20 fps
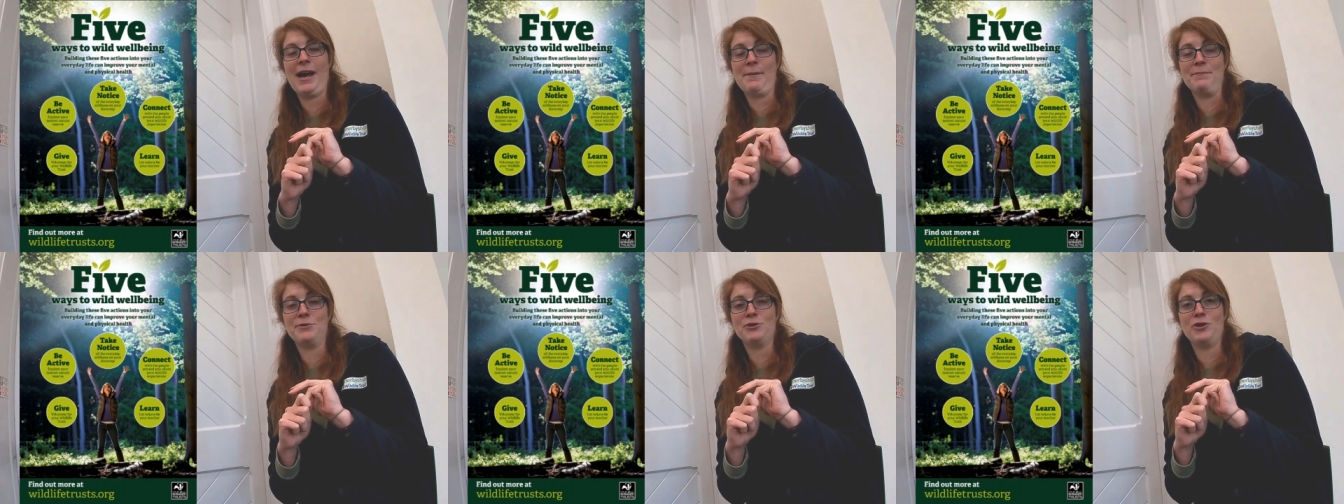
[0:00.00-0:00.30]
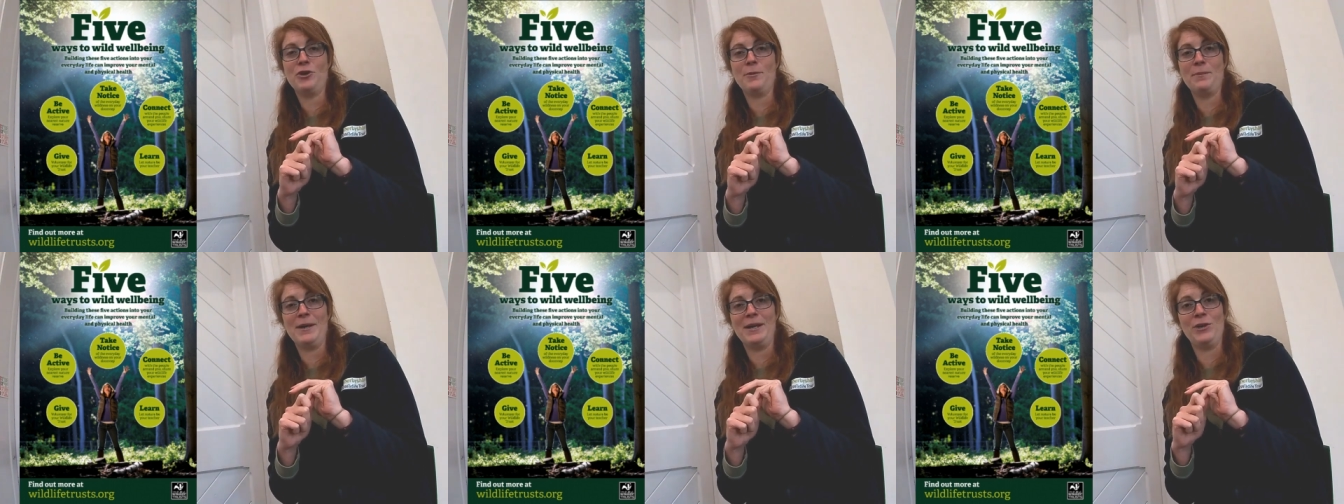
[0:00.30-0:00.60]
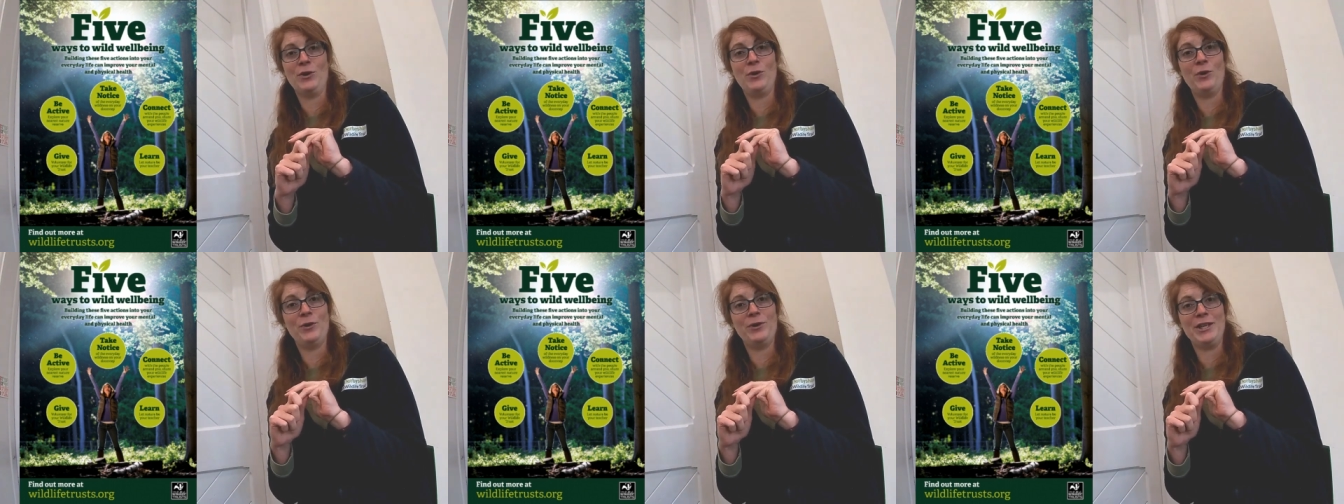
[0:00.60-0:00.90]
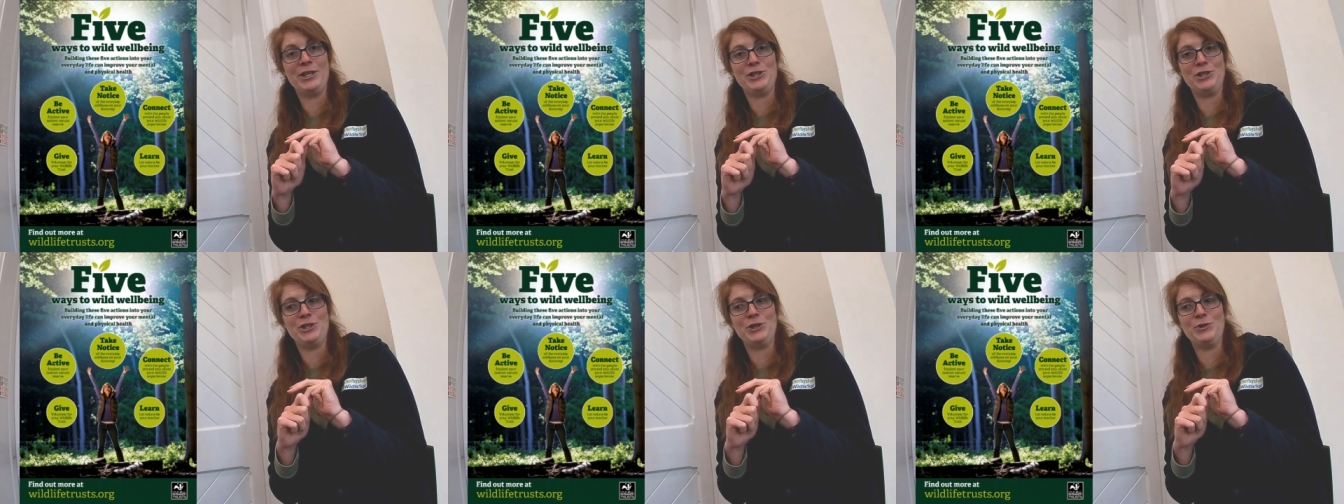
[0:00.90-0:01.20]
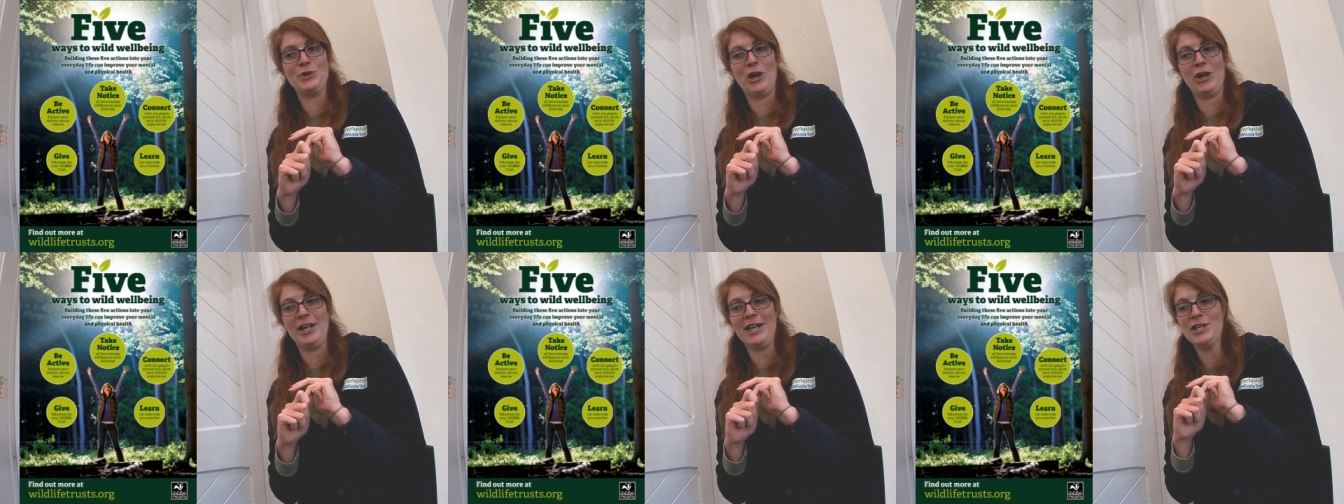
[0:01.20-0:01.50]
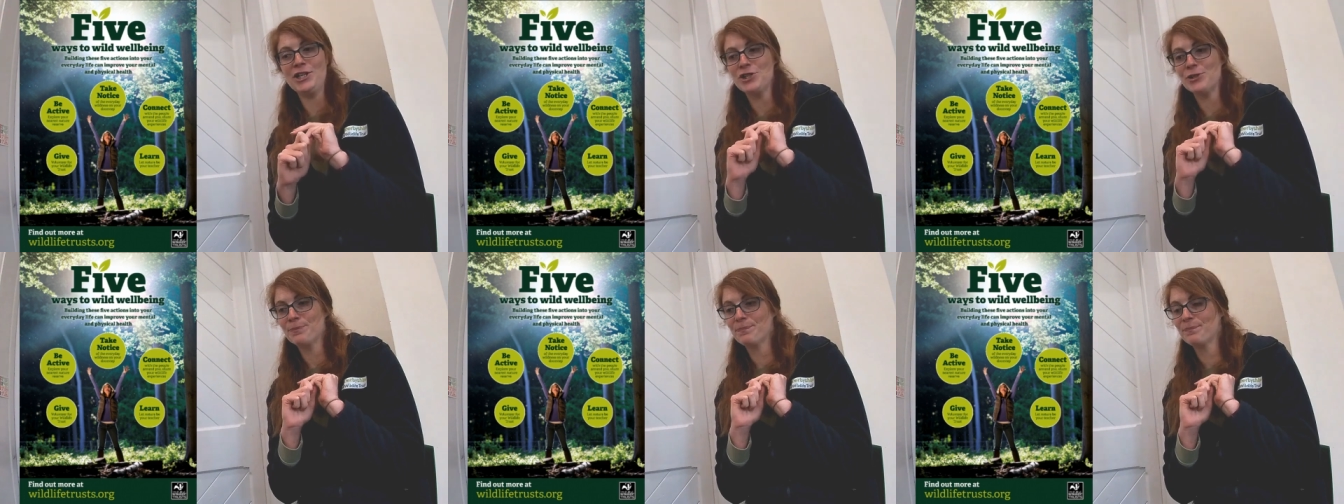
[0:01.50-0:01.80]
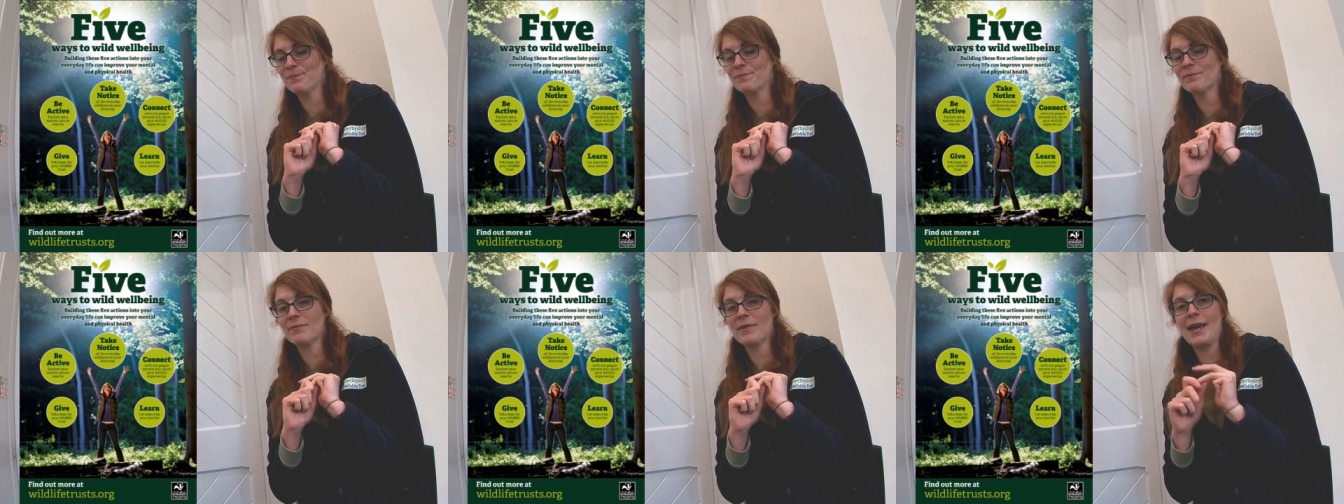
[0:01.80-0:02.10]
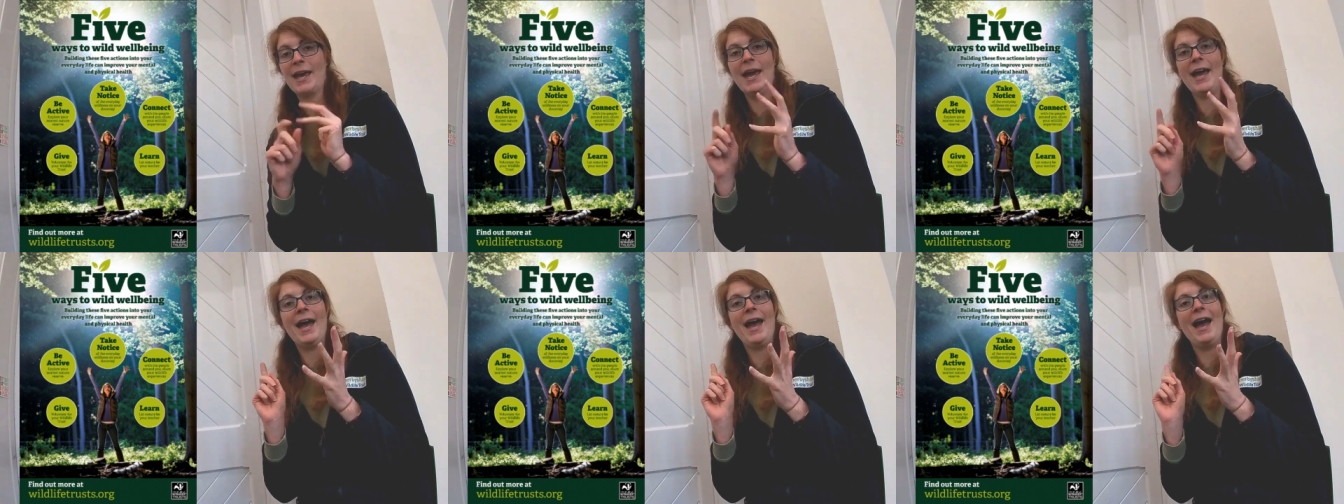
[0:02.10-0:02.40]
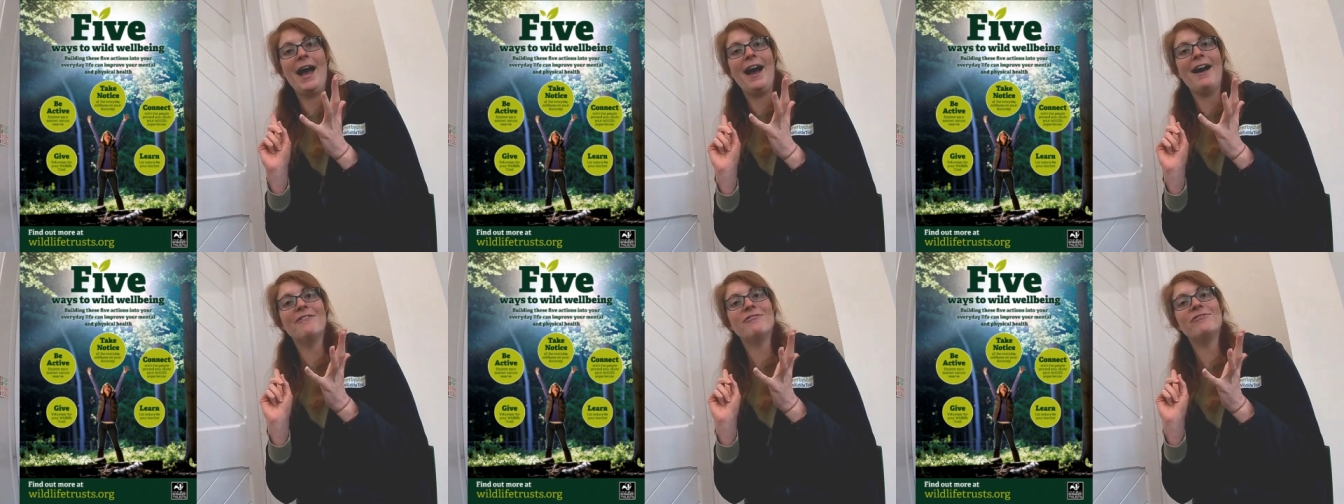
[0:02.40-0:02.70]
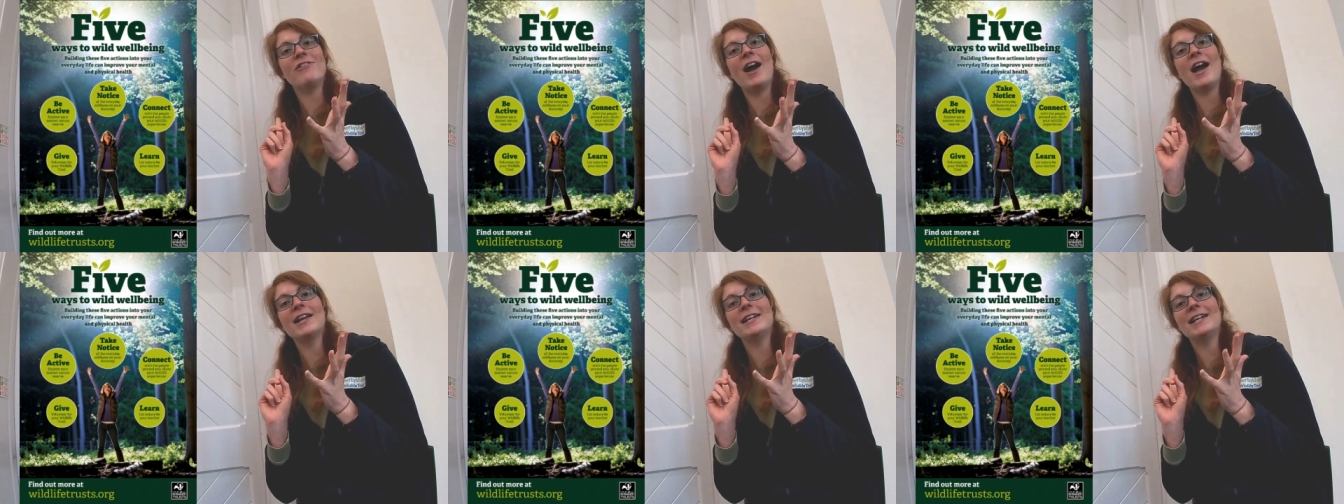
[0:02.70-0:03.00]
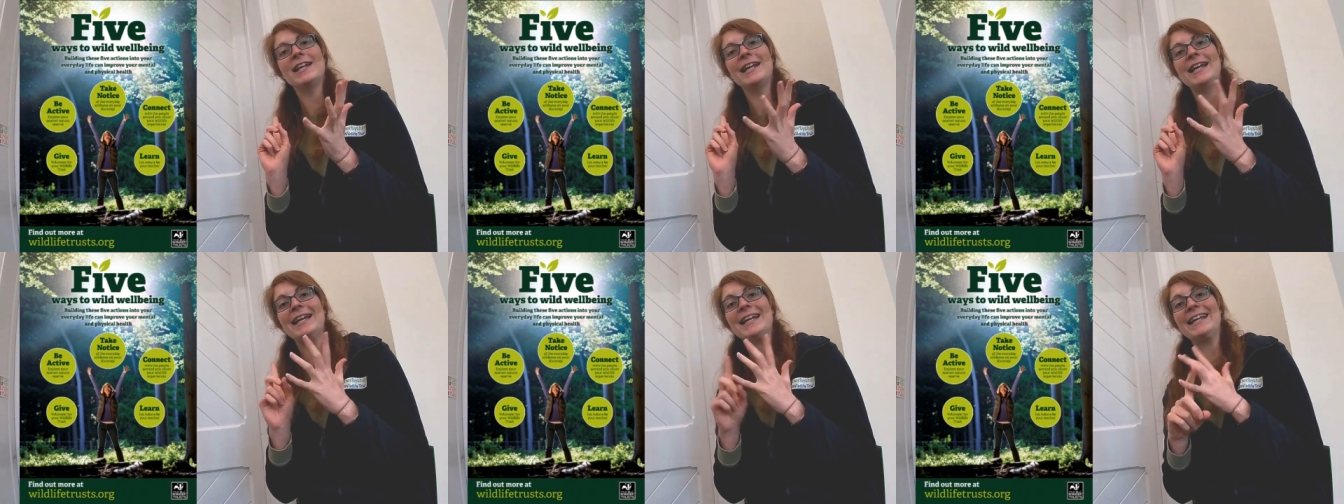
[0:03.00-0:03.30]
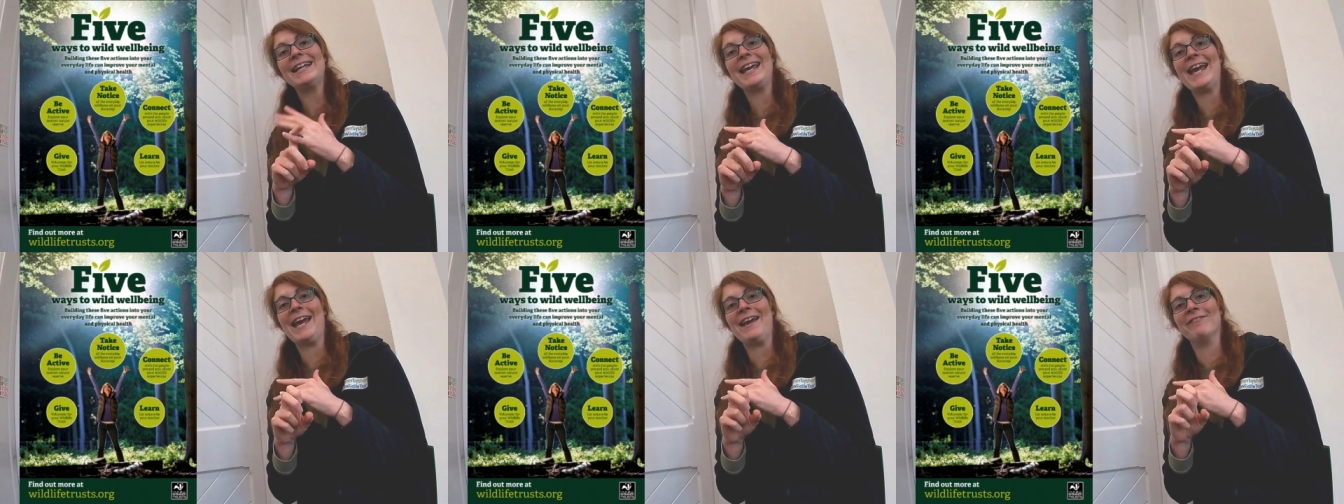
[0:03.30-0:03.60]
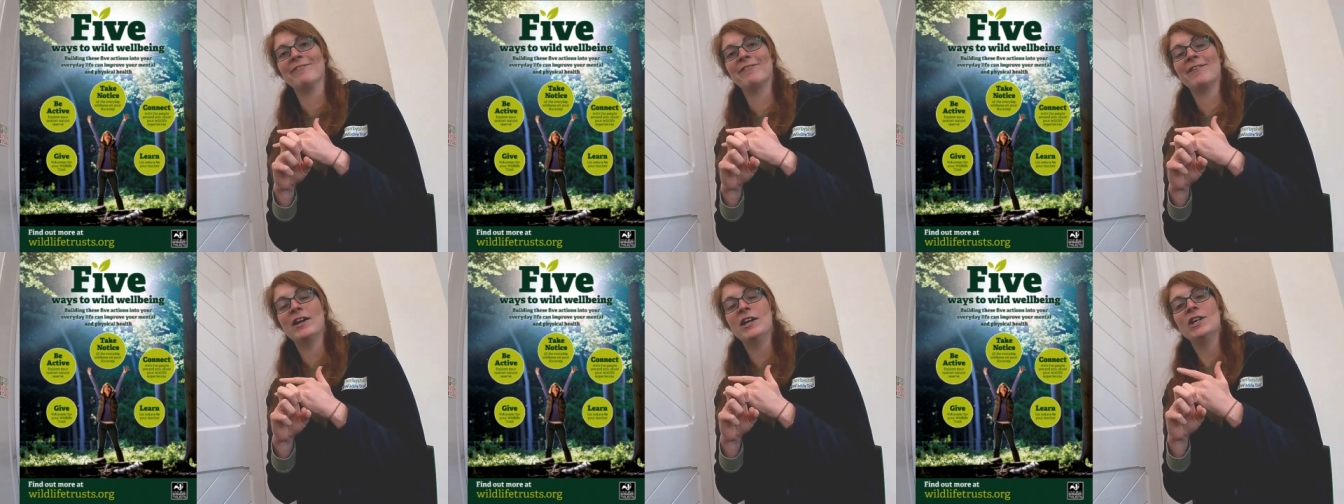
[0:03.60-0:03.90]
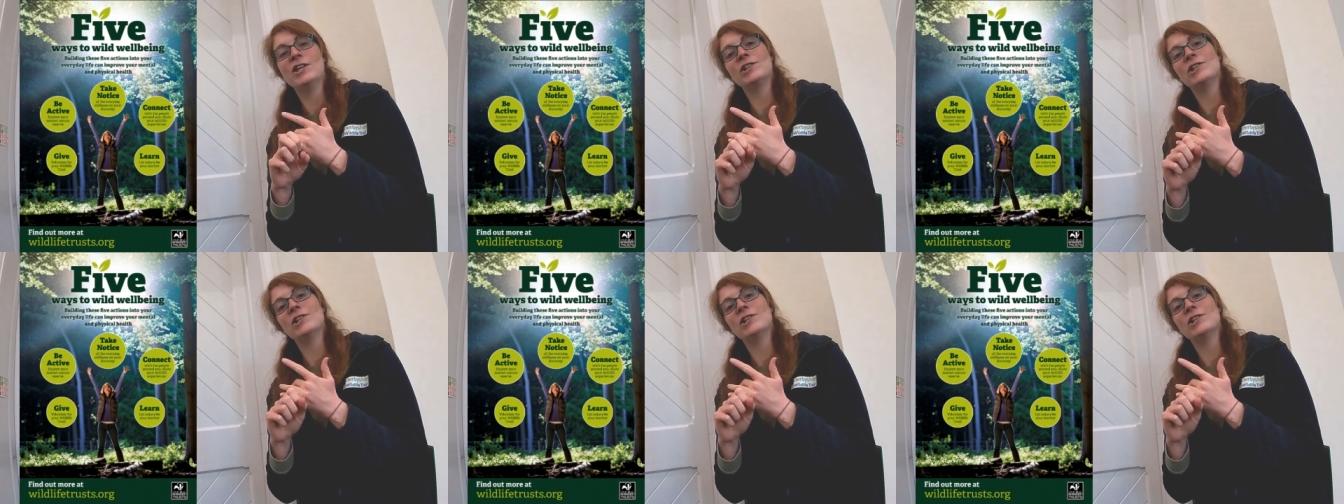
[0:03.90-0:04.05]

absorbing all this new knowledge. And finally, give.